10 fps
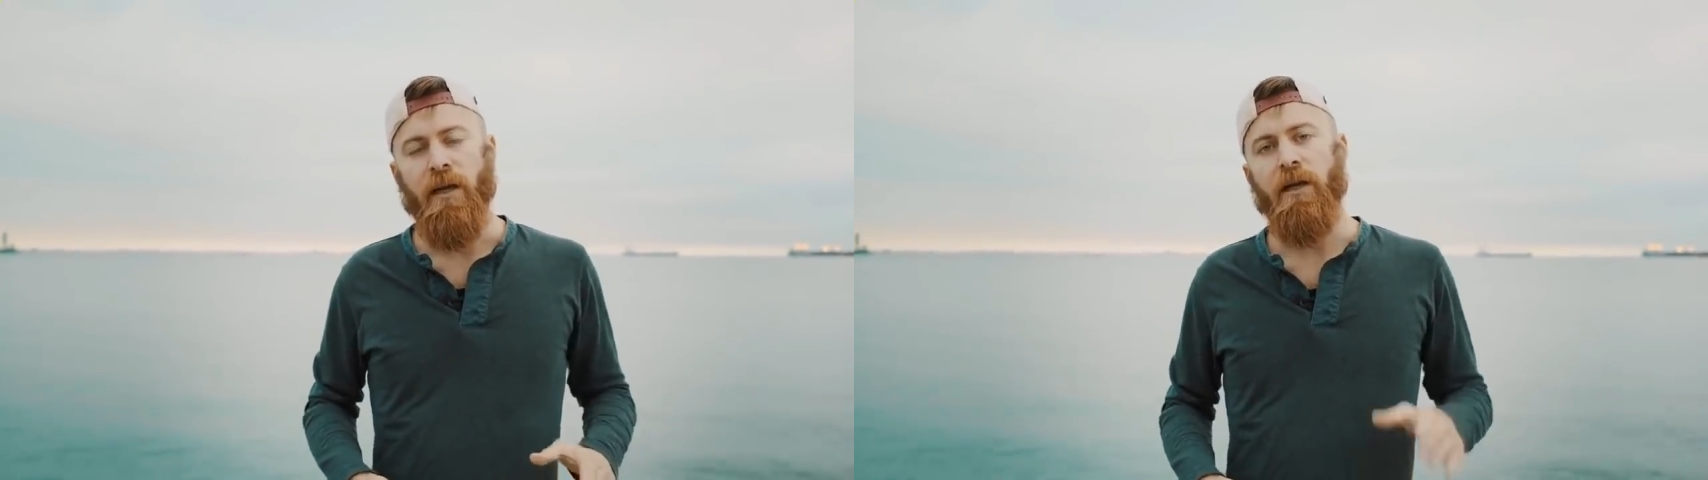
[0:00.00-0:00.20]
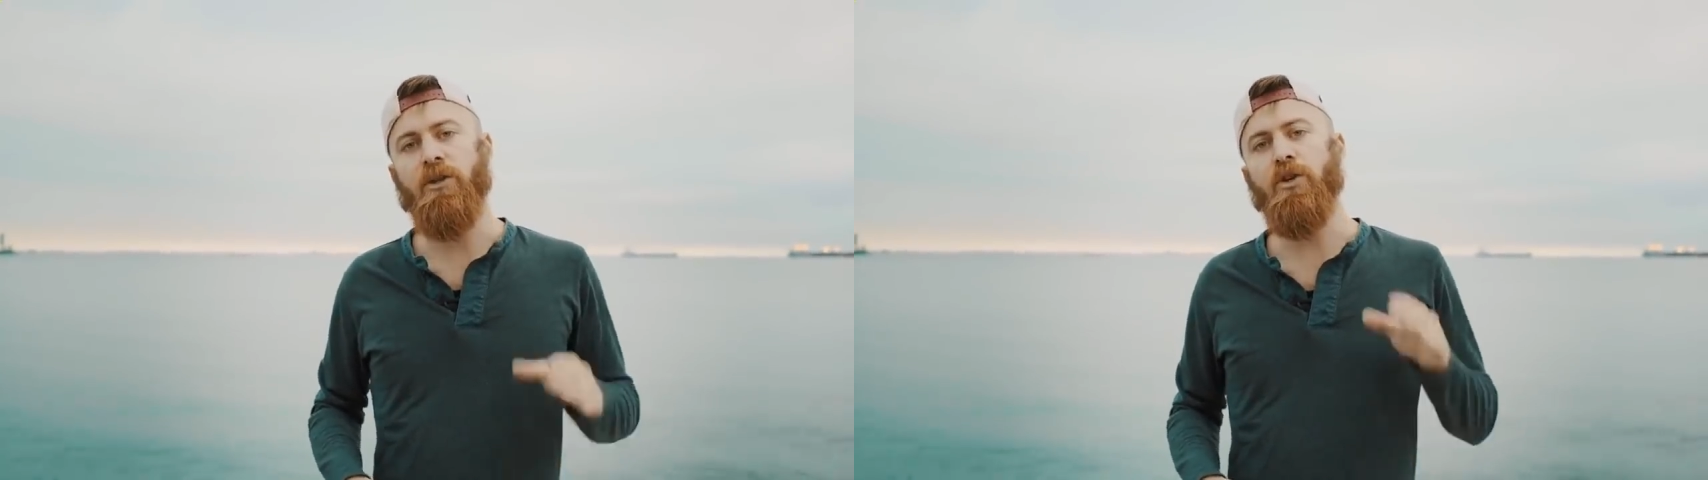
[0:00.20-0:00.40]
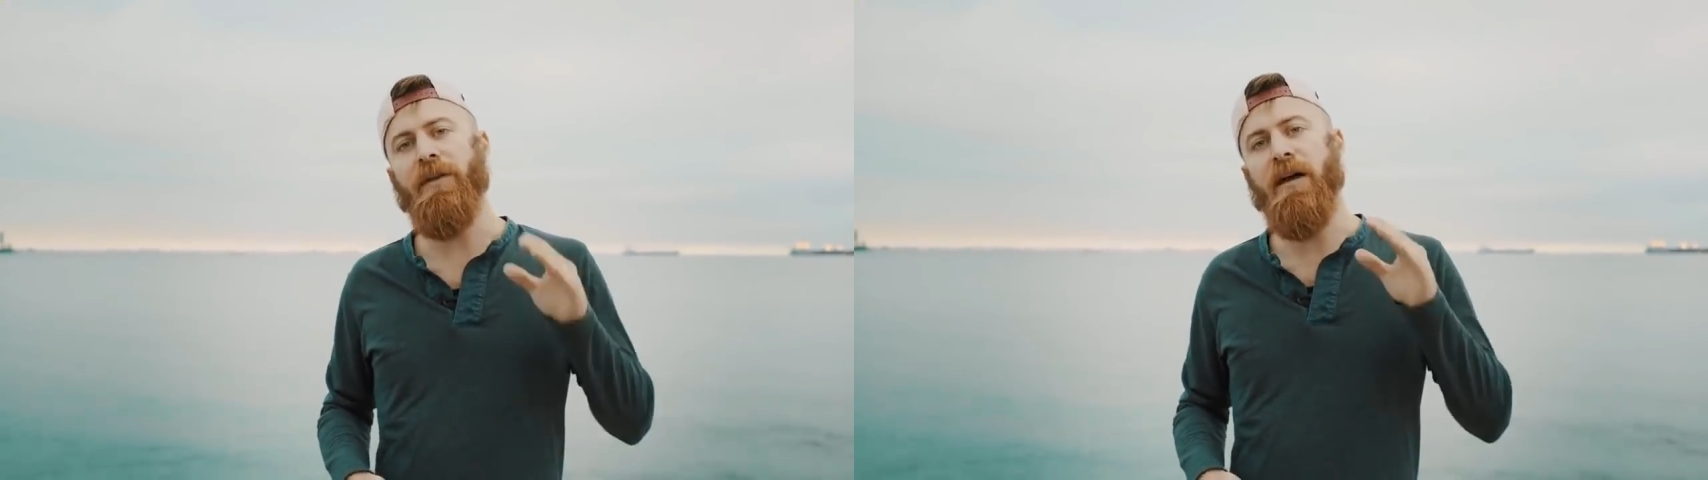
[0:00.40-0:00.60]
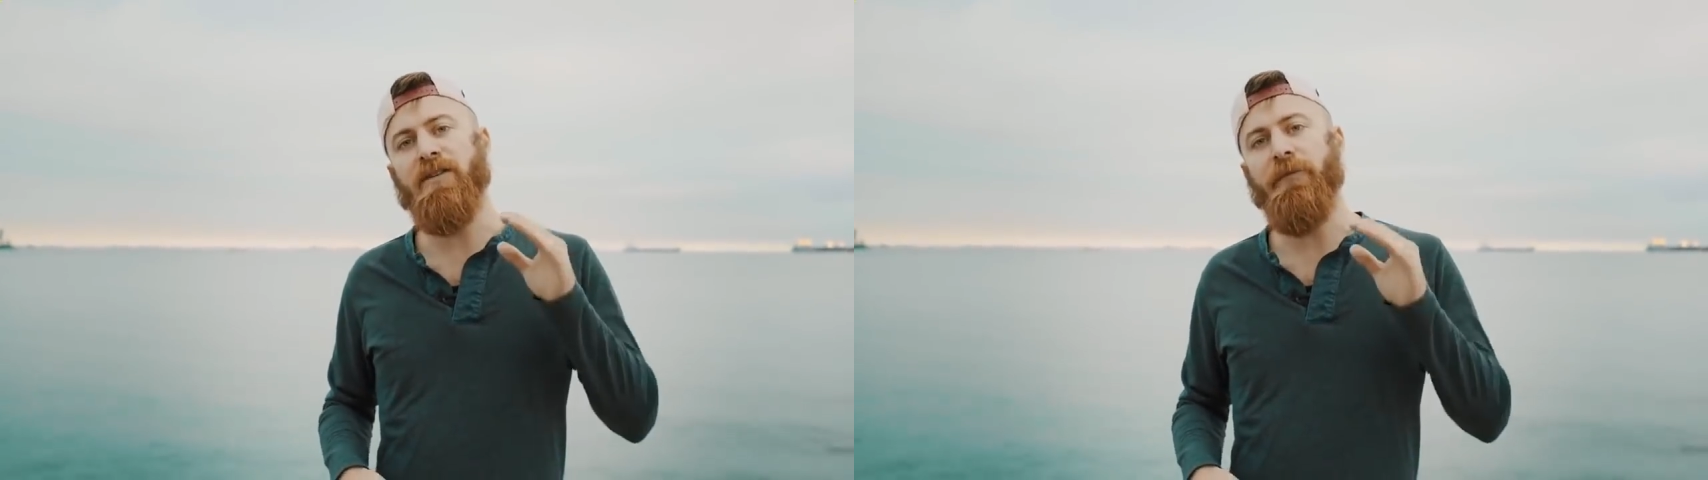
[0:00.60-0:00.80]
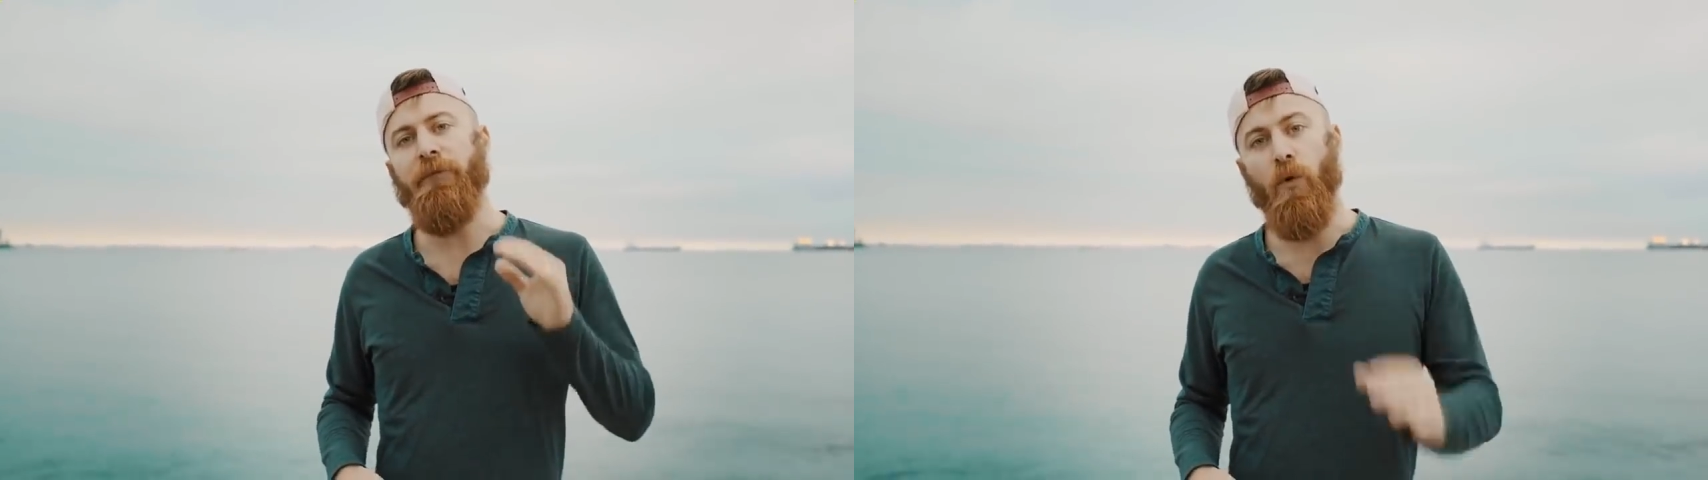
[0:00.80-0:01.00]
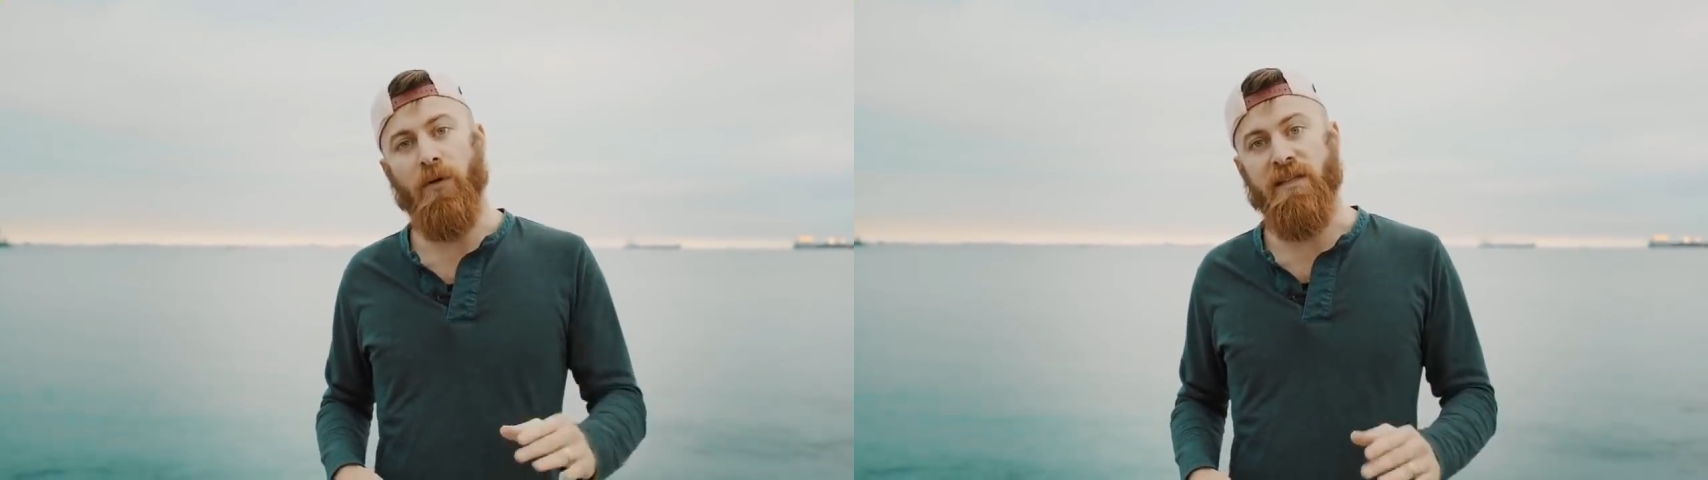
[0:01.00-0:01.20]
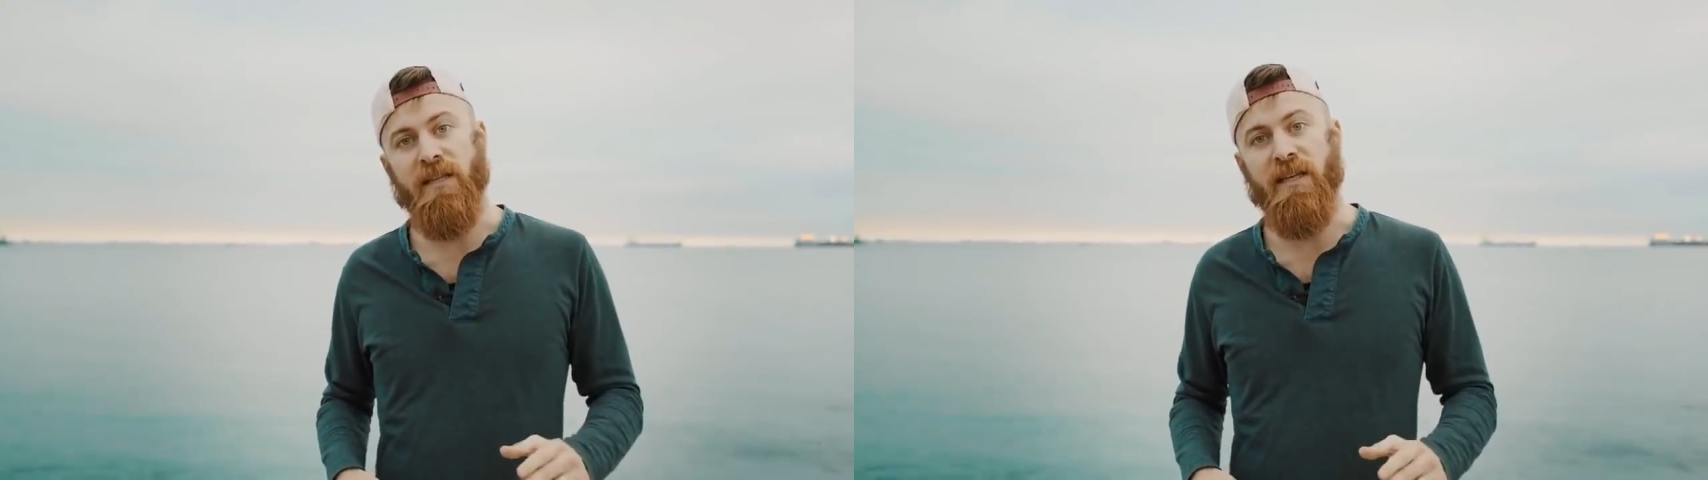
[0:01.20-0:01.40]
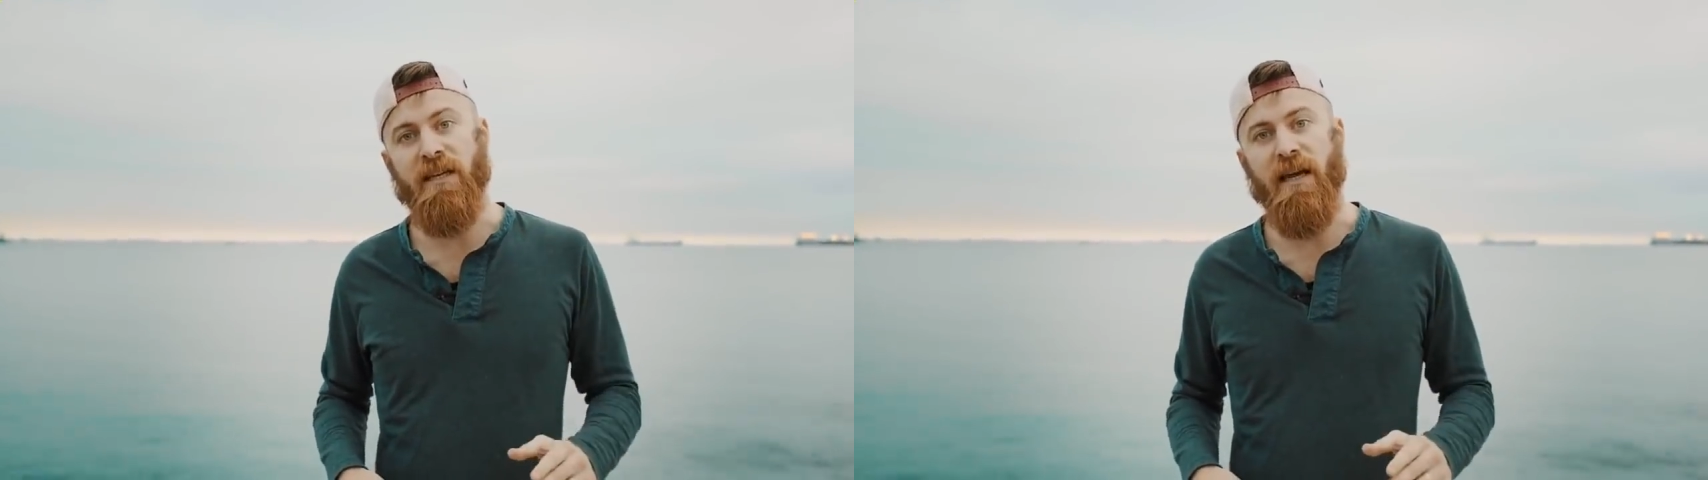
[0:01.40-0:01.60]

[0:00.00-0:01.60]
In 2014,